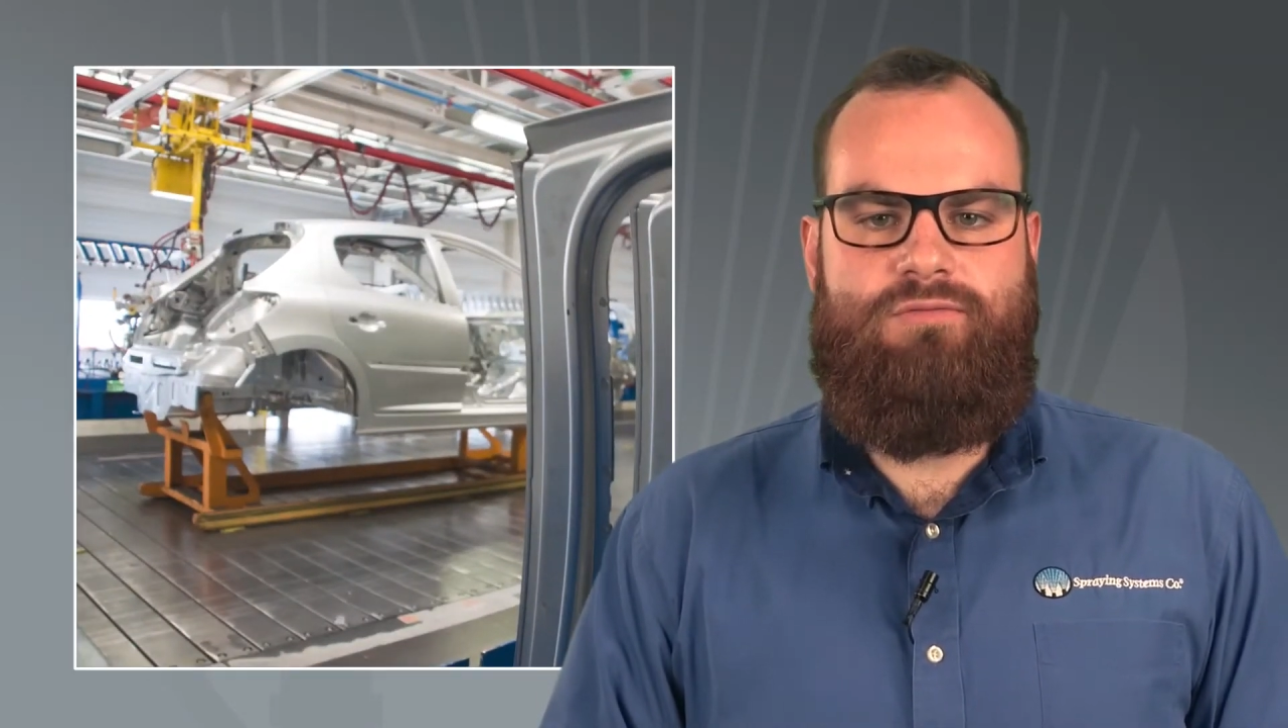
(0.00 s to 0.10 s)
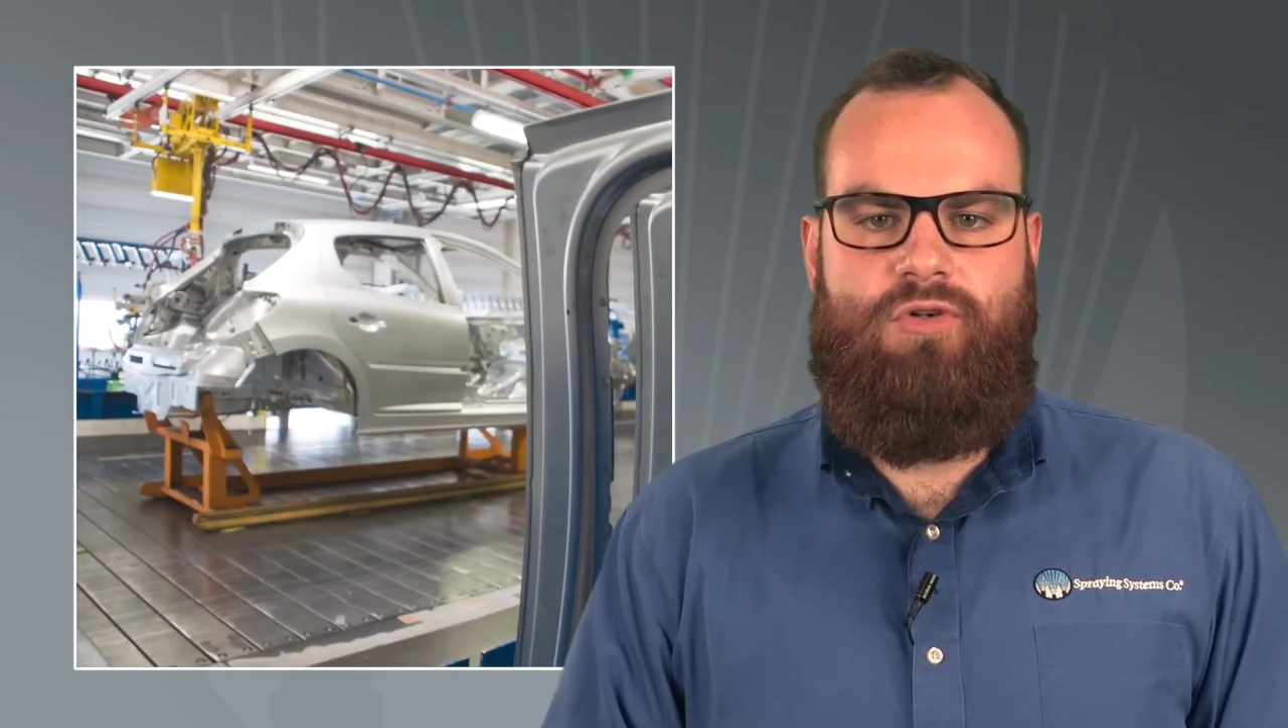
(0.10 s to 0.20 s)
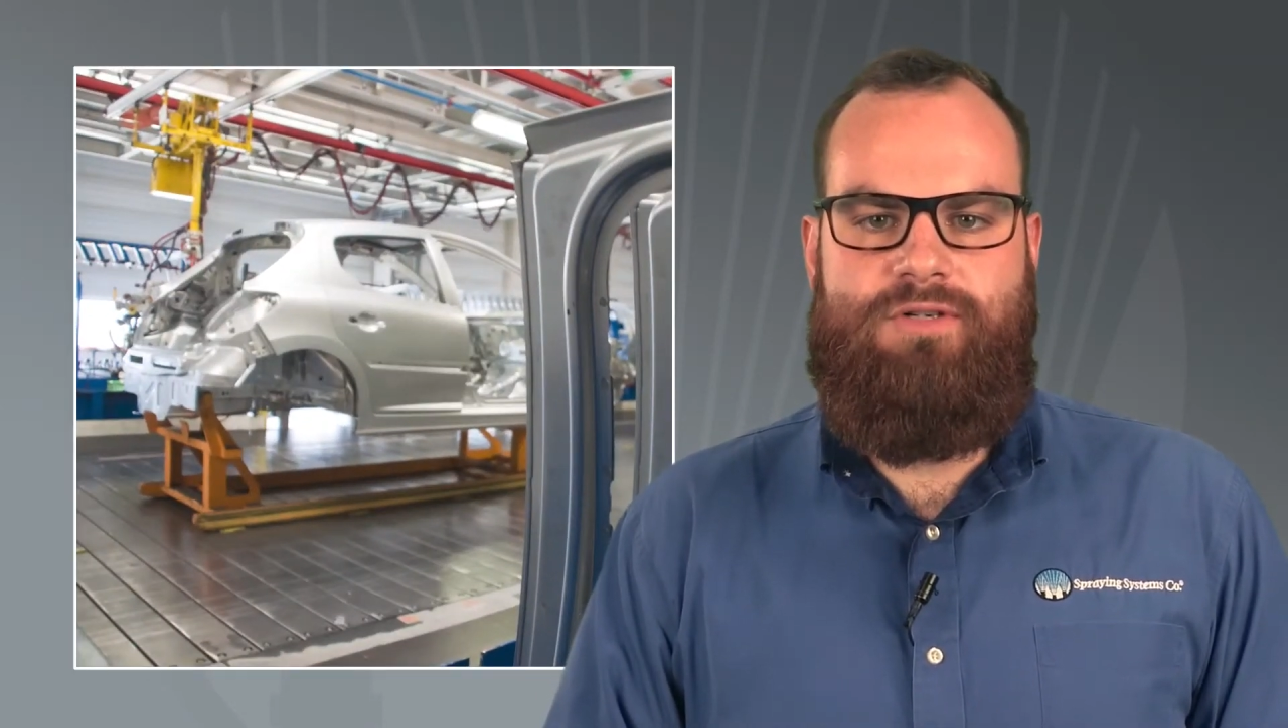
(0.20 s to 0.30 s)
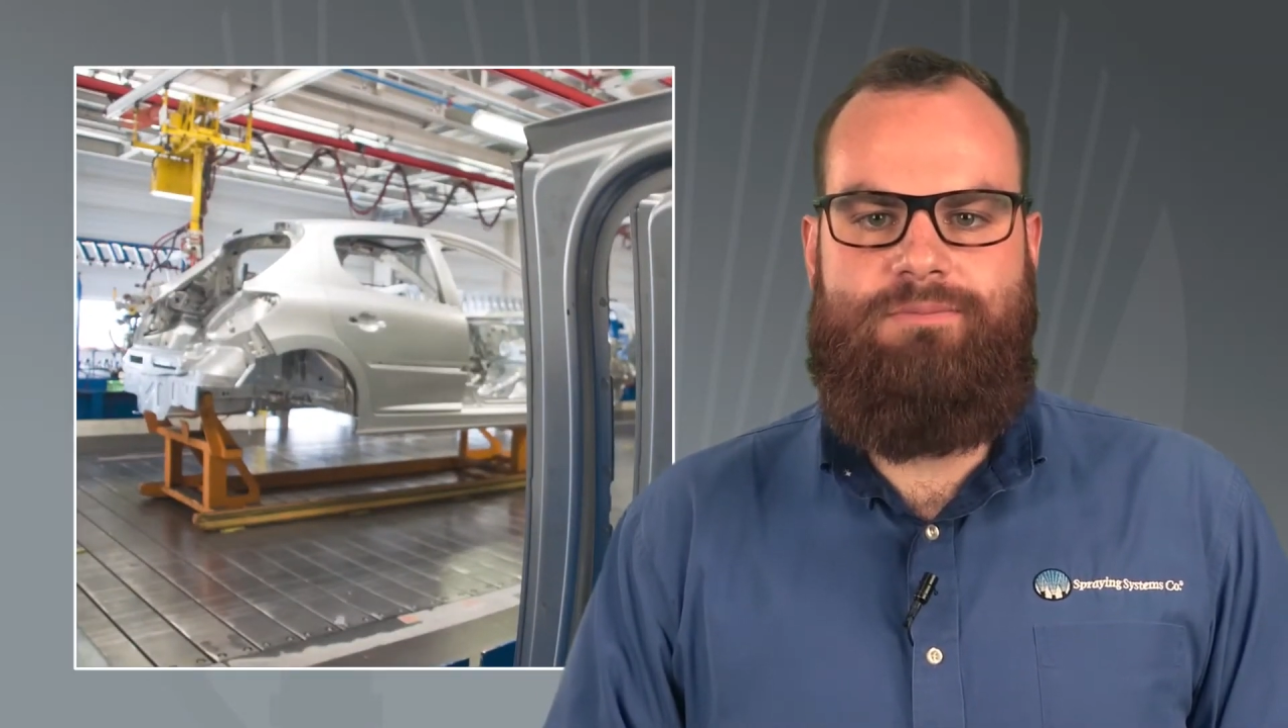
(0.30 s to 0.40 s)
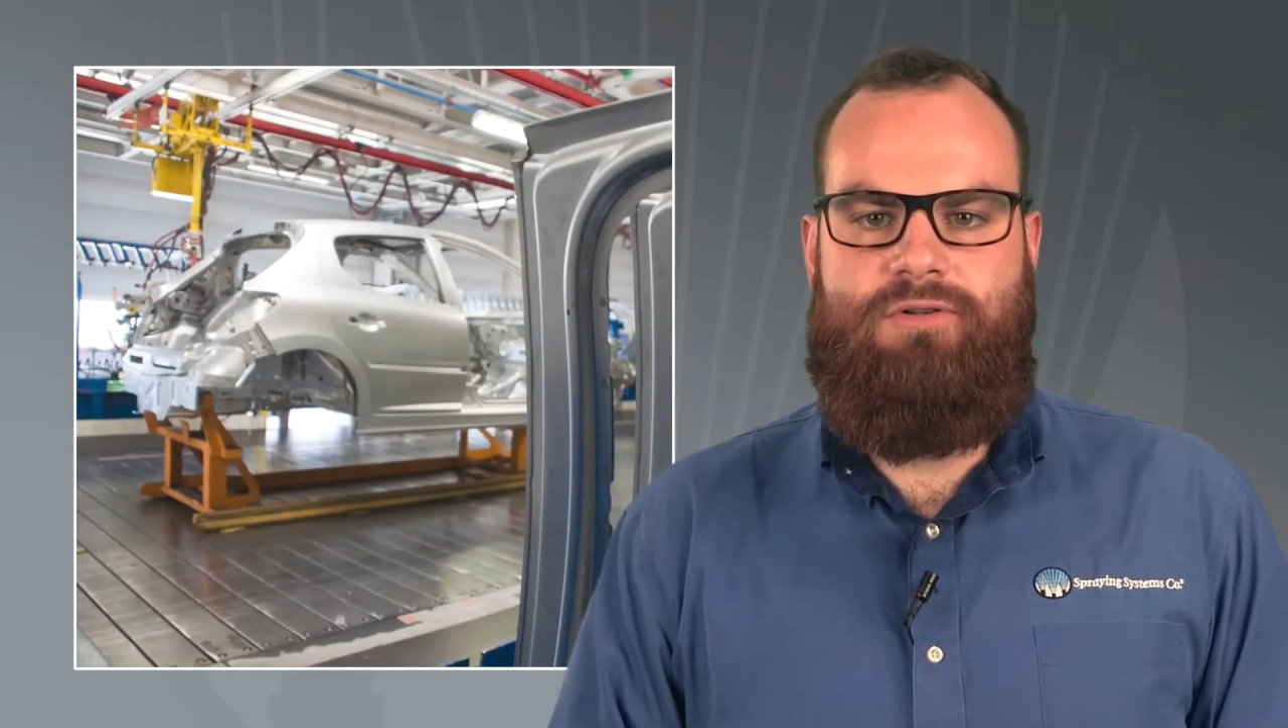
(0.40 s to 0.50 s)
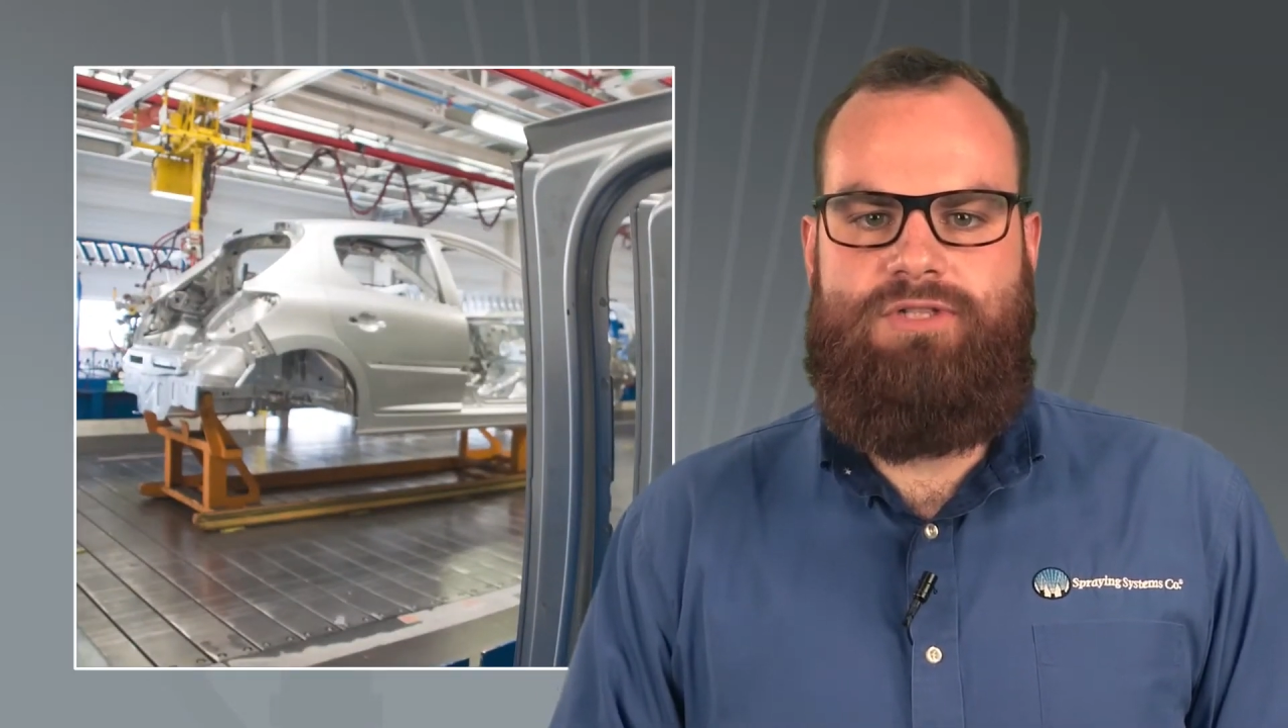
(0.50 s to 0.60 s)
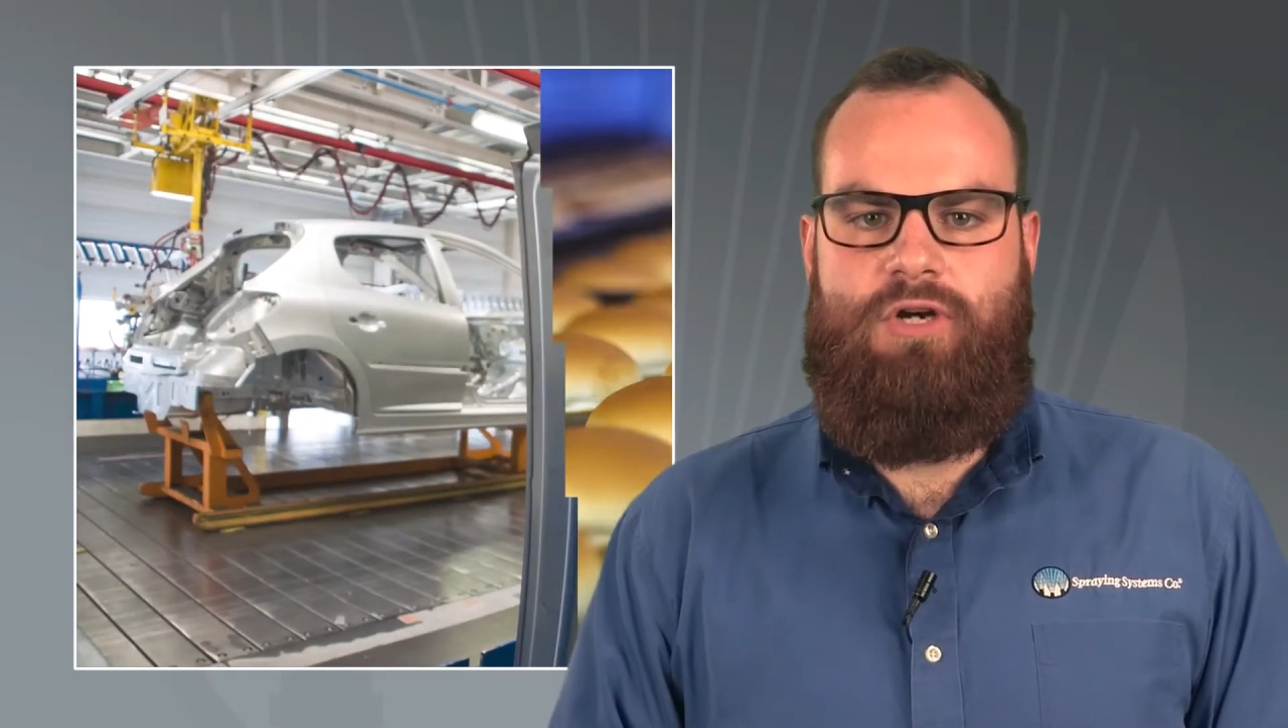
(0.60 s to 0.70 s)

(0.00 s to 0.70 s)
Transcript: role in most